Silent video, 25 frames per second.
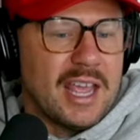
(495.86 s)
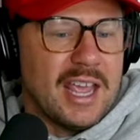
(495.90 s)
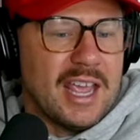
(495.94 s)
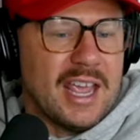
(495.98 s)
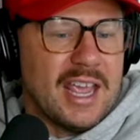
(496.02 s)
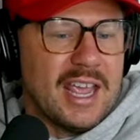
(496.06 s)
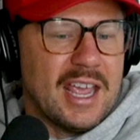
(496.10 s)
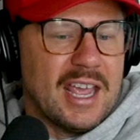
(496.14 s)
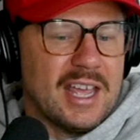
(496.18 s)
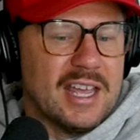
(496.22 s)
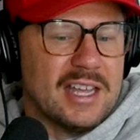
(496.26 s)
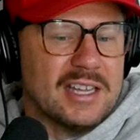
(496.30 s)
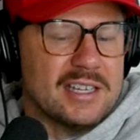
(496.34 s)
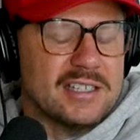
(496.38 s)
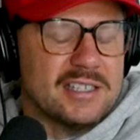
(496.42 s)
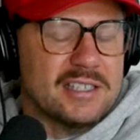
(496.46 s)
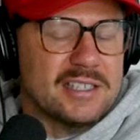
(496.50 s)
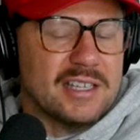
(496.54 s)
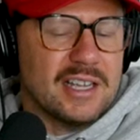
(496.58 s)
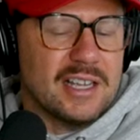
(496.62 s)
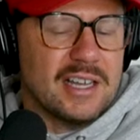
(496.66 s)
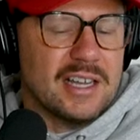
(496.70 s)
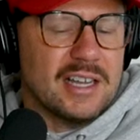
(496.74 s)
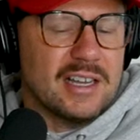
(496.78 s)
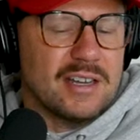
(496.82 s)

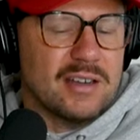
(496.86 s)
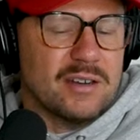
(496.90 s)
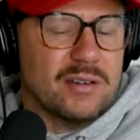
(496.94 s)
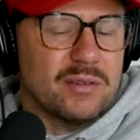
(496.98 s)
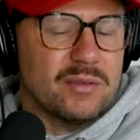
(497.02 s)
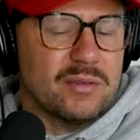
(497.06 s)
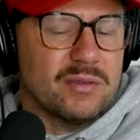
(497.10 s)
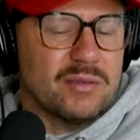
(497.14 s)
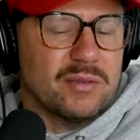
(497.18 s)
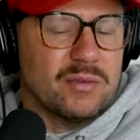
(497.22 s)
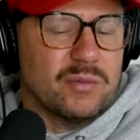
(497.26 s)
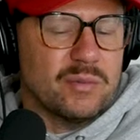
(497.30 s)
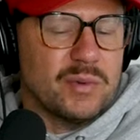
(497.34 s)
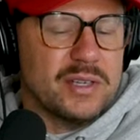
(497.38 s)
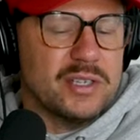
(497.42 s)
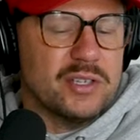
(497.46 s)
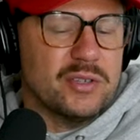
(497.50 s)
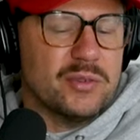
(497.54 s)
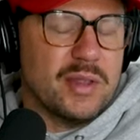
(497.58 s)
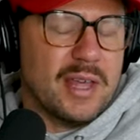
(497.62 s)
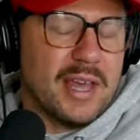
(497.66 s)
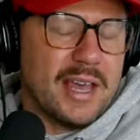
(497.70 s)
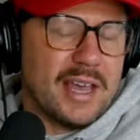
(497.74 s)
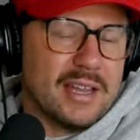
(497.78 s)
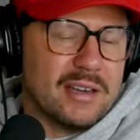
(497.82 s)
and uh, we
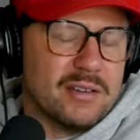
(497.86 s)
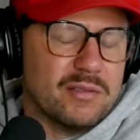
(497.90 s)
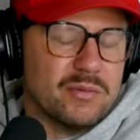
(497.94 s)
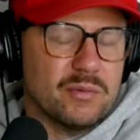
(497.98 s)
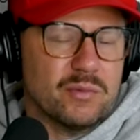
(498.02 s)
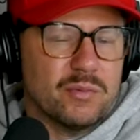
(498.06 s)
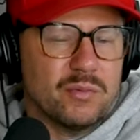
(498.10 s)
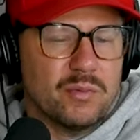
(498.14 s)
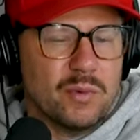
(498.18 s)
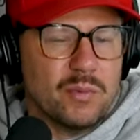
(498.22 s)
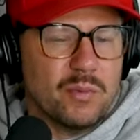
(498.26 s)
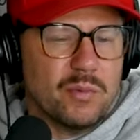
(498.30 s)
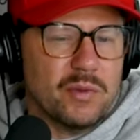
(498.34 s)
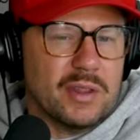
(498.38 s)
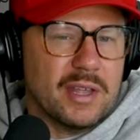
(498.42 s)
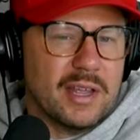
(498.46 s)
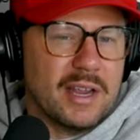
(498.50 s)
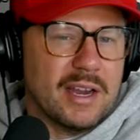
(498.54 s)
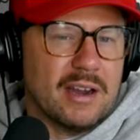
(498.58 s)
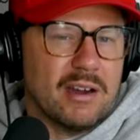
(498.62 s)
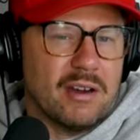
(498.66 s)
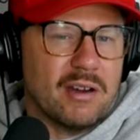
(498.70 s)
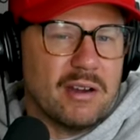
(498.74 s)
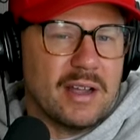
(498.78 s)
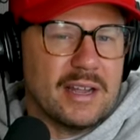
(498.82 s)
do that when we're
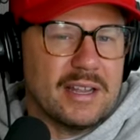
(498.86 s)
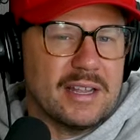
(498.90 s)
there.